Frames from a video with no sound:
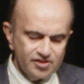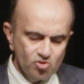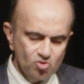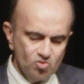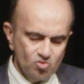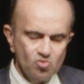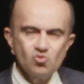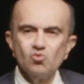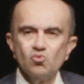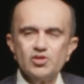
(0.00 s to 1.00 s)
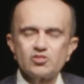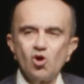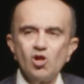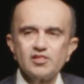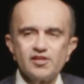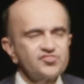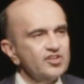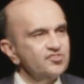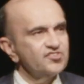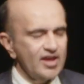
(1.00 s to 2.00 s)
you with all the
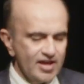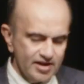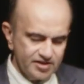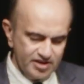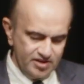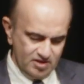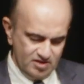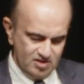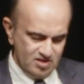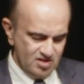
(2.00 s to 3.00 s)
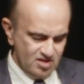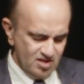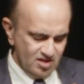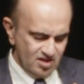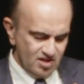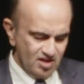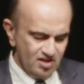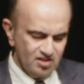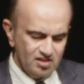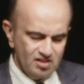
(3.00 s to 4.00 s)
sincerity,
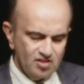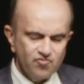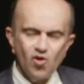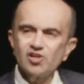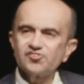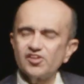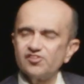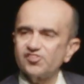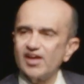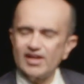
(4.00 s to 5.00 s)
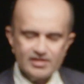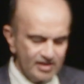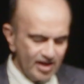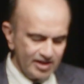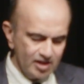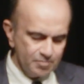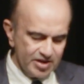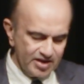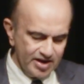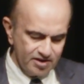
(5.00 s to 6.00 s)
the false sincerity I can
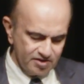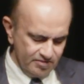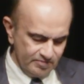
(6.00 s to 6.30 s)
pretend.